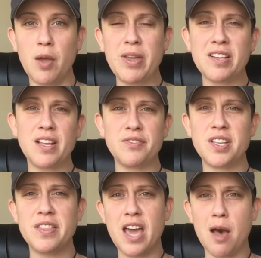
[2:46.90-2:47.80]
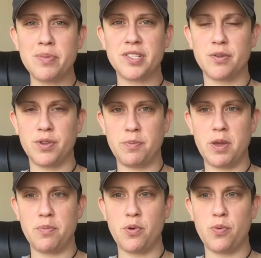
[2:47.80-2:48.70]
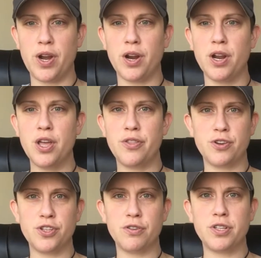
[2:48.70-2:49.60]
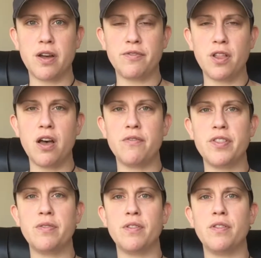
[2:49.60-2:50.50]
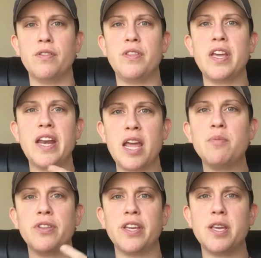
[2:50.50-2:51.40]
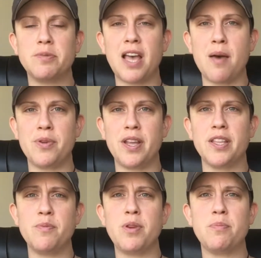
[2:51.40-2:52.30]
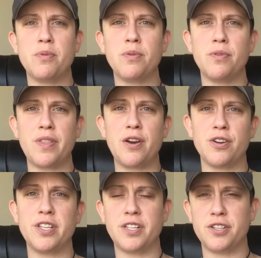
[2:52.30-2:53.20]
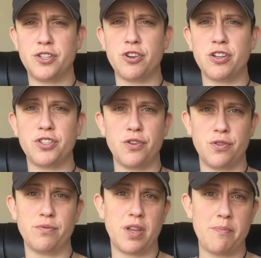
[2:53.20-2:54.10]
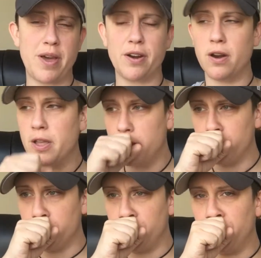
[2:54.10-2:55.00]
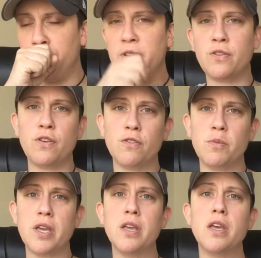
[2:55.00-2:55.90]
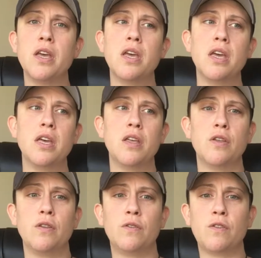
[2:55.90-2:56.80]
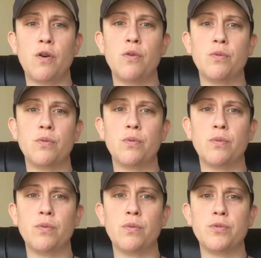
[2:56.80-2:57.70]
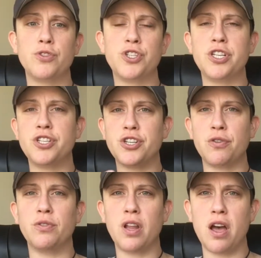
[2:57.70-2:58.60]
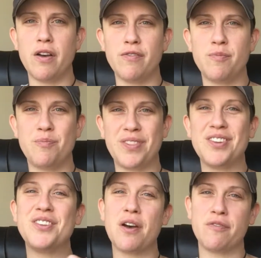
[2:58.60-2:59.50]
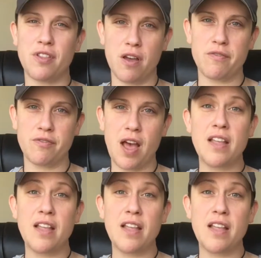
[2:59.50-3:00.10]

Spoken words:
Because I've seen the opposite with people where there's no tough love and the enabling keeps happening and the people that are addicted to drugs don't get better. Excuse me. So she showed love, but the tough love.